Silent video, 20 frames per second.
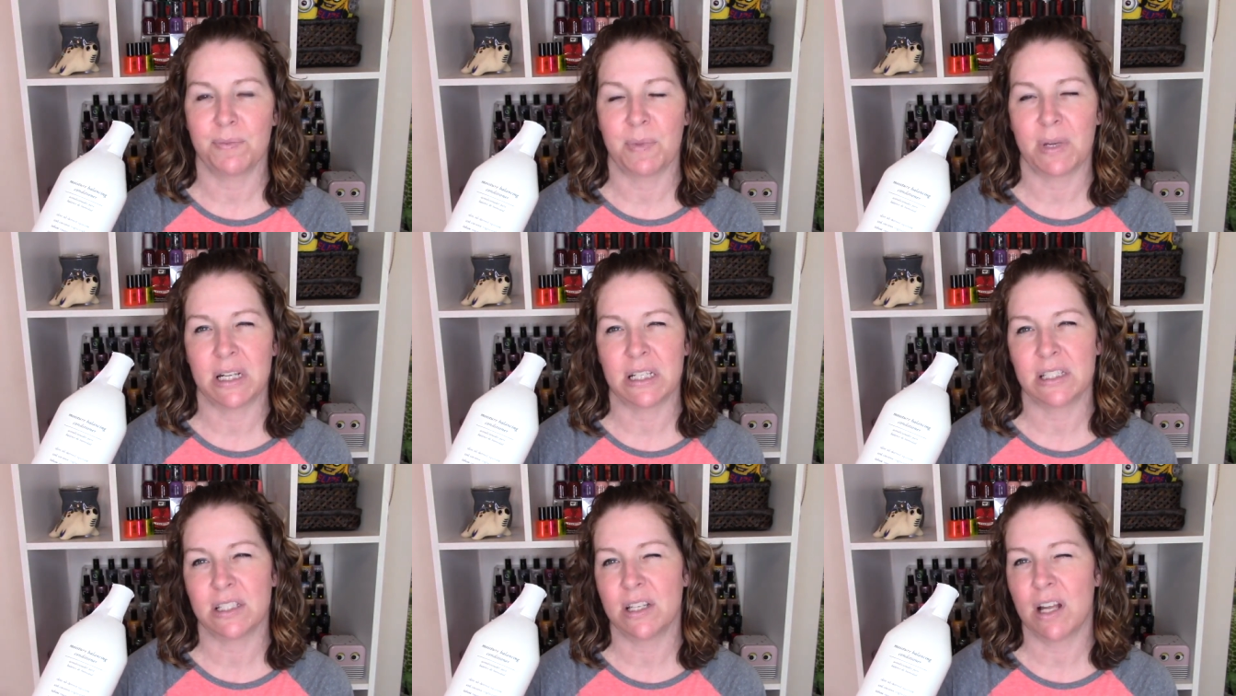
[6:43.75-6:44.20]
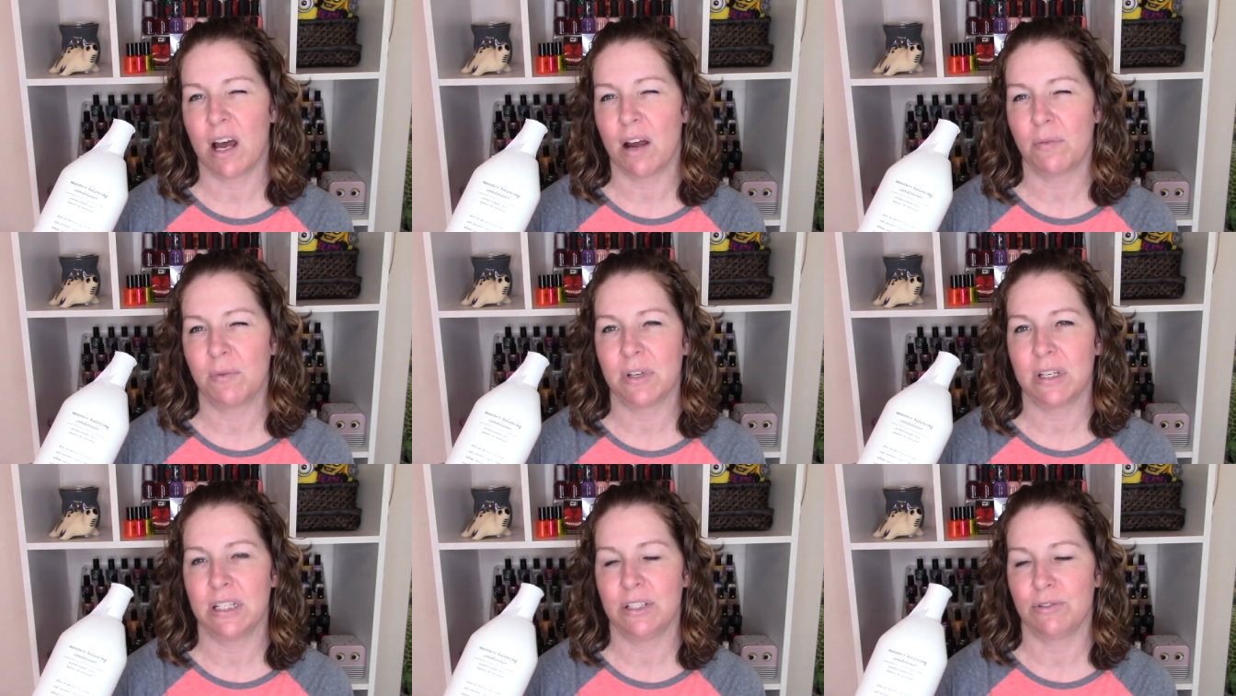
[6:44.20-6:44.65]
but it's
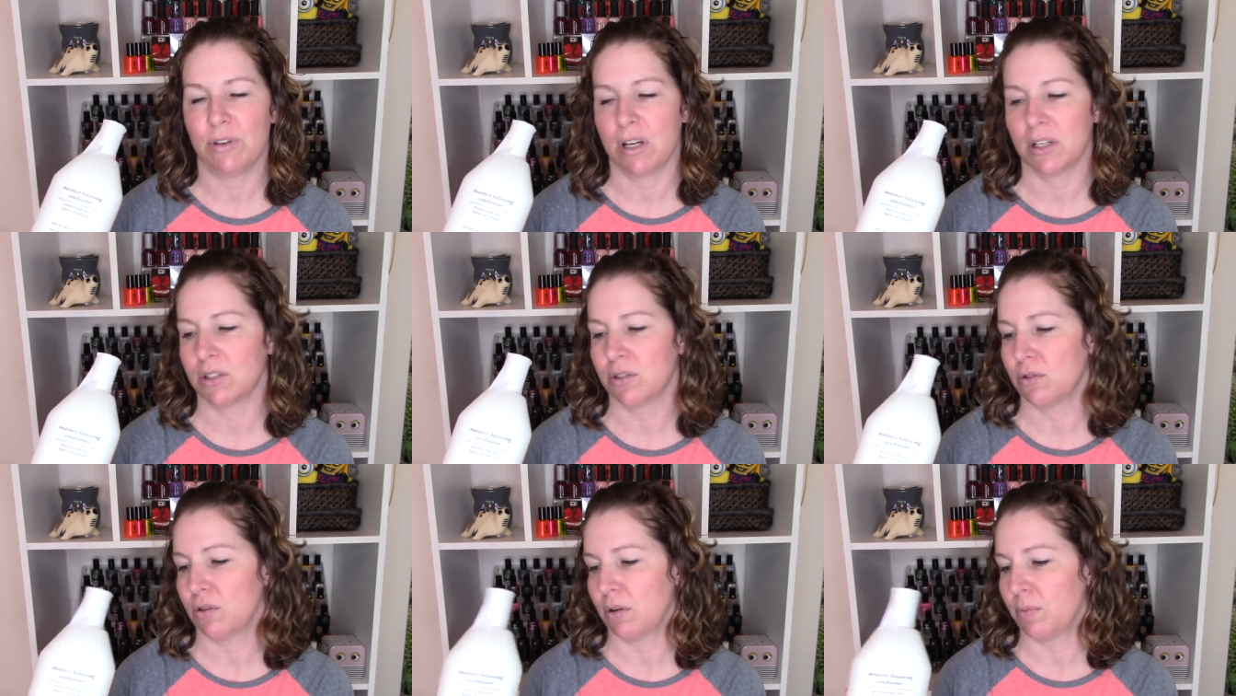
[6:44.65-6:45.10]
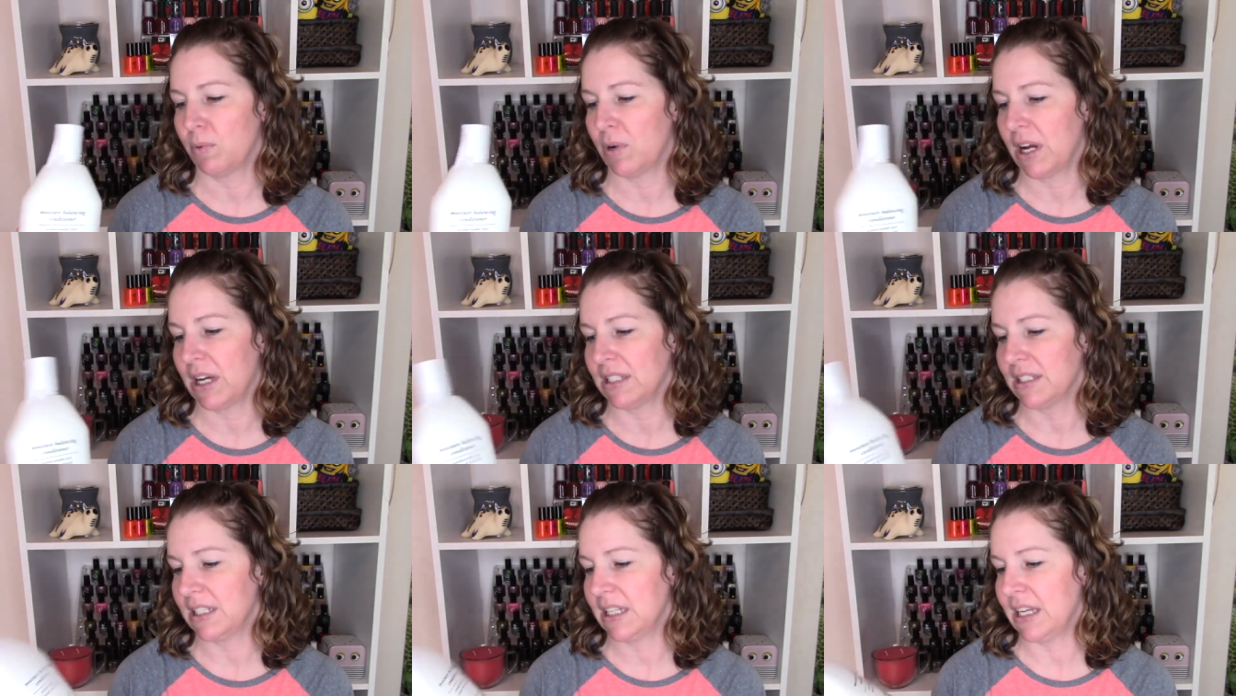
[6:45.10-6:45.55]
not really drugstore
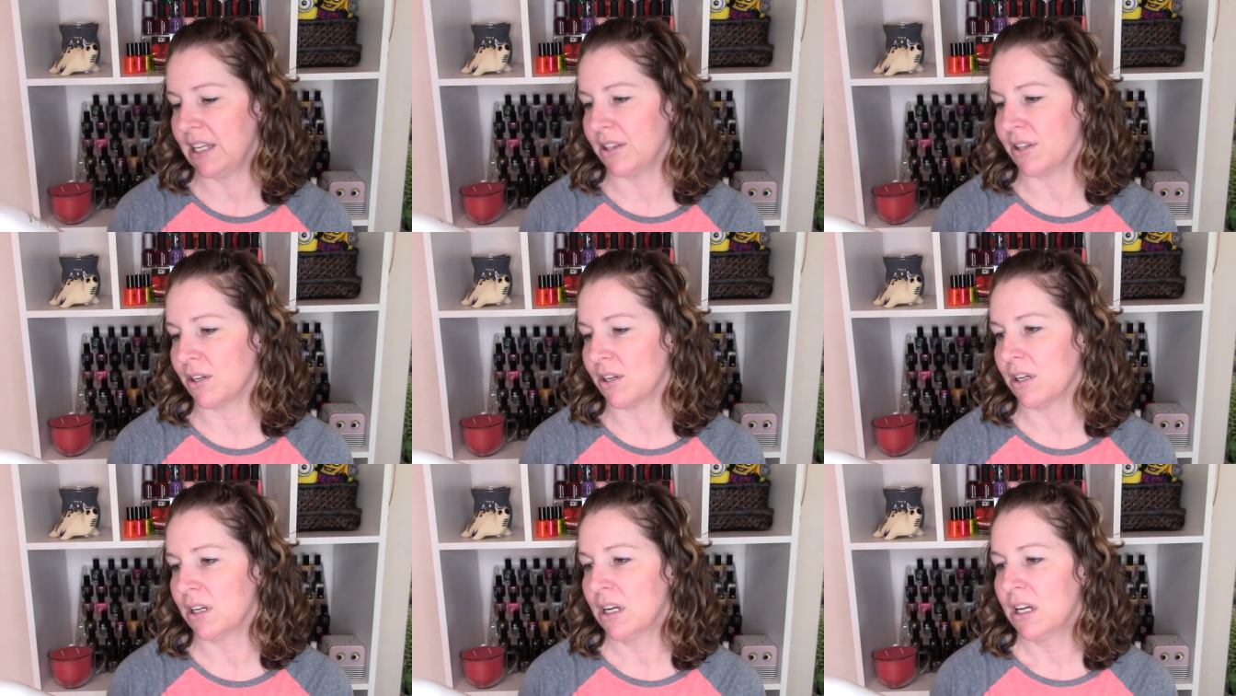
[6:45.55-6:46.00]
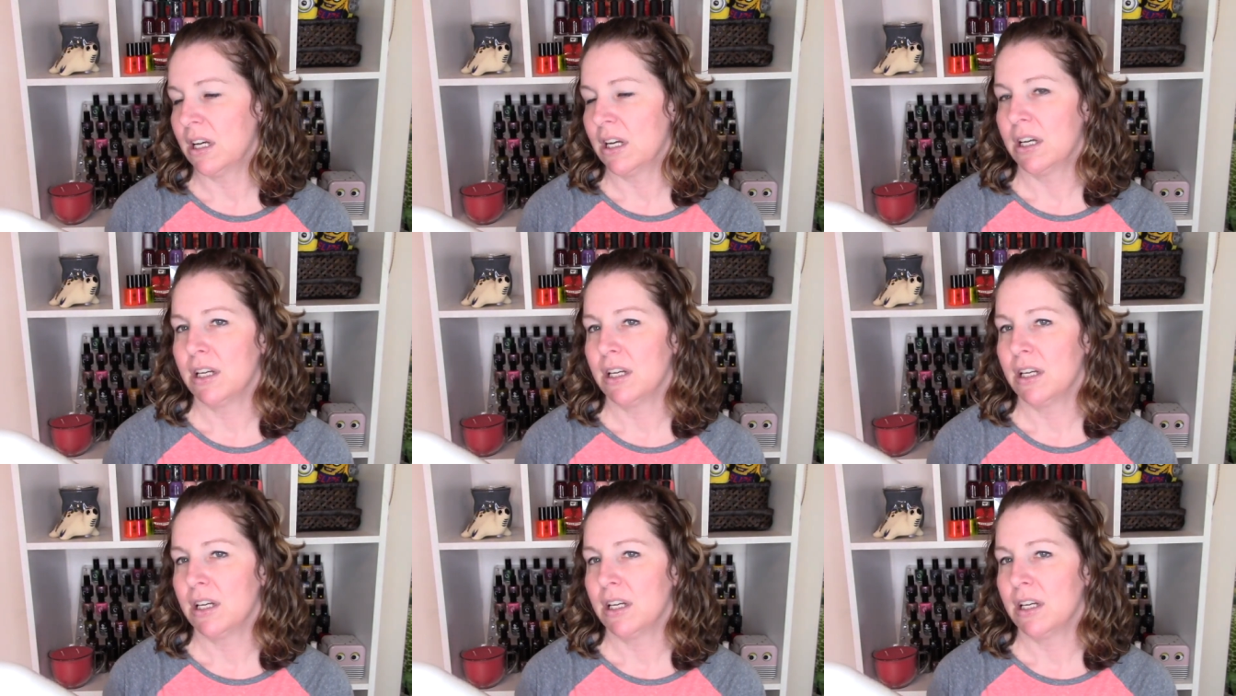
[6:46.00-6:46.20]
price either.